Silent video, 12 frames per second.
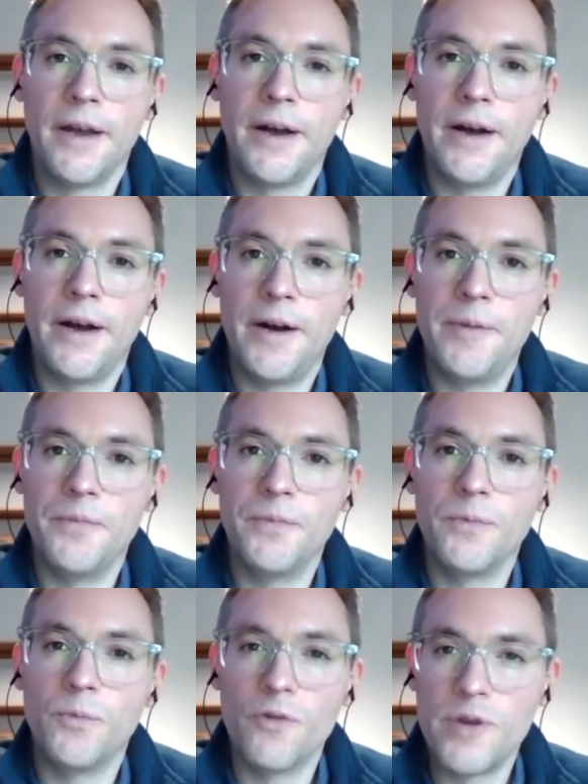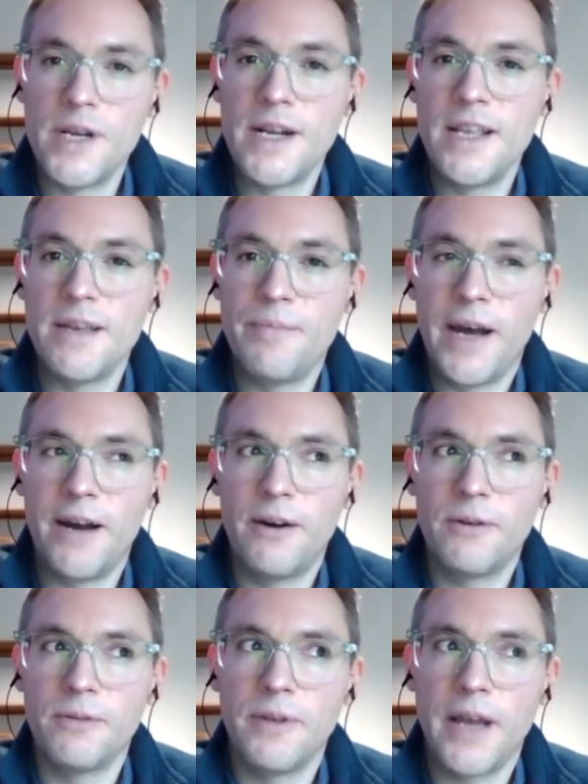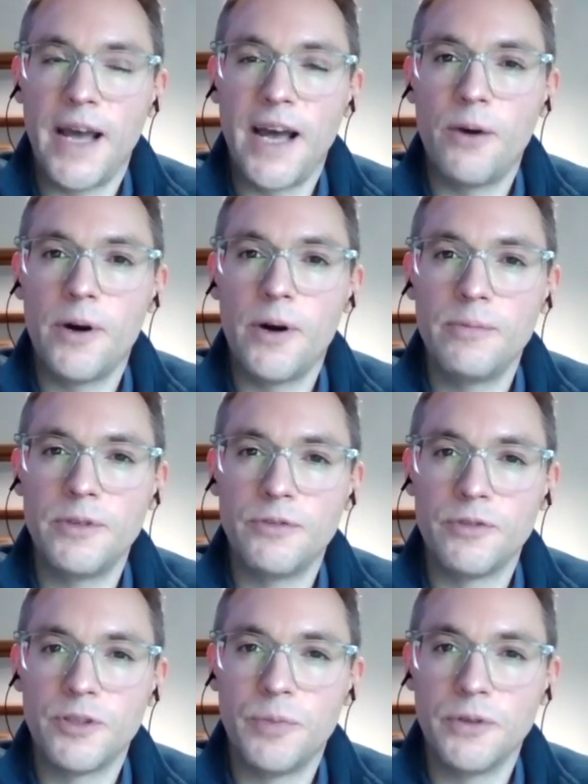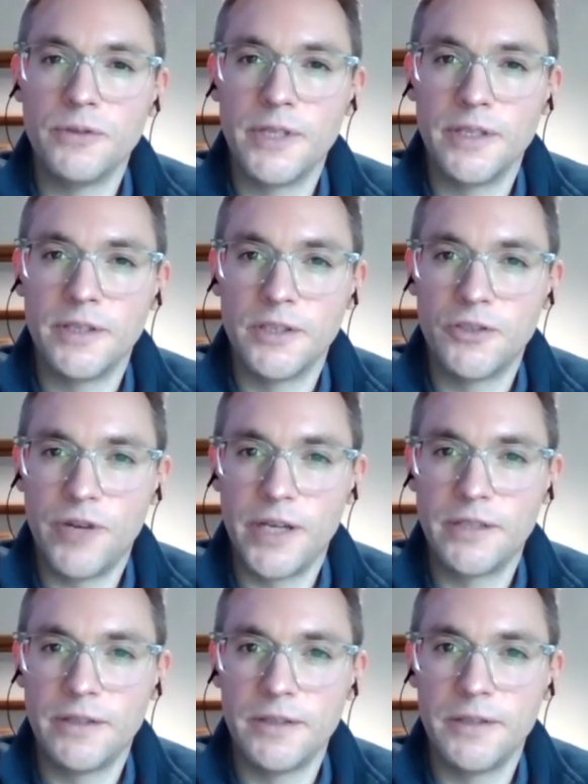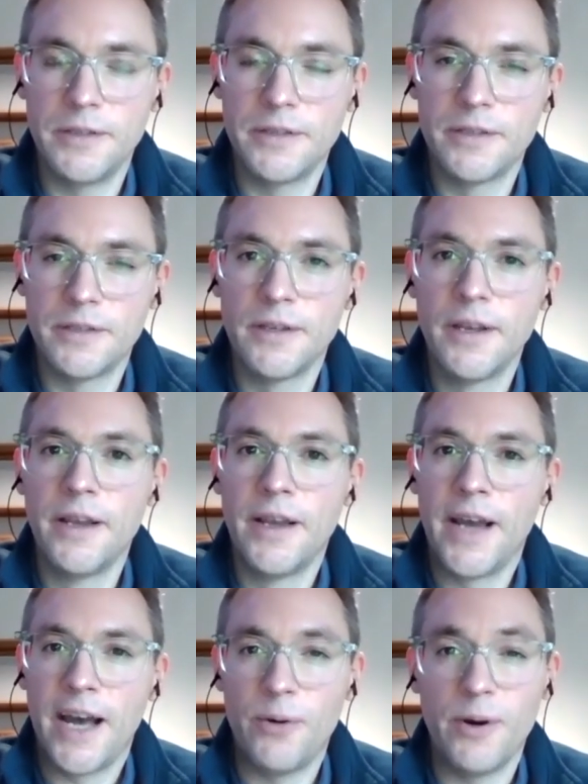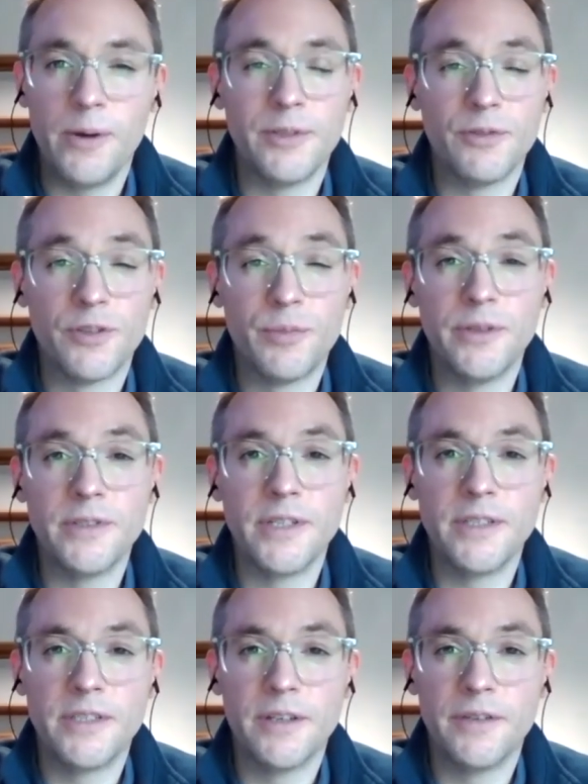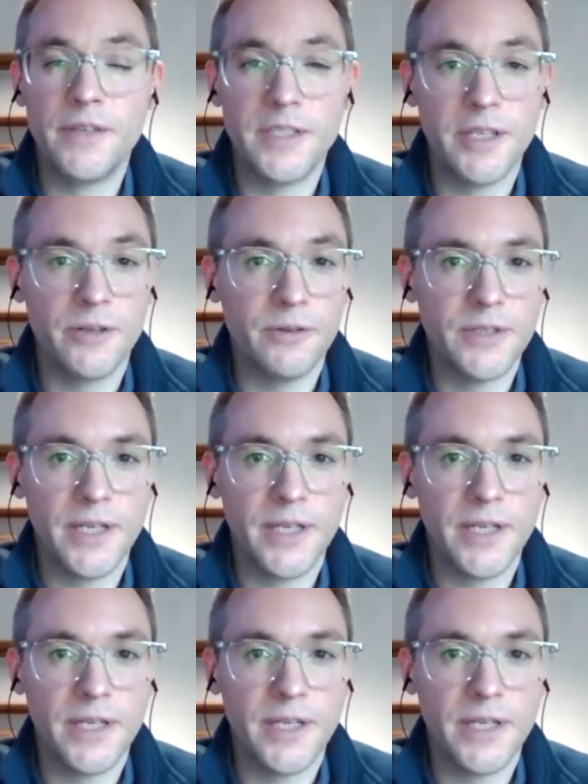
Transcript: um, were really about how I was responding to stressors, how I was responding to physical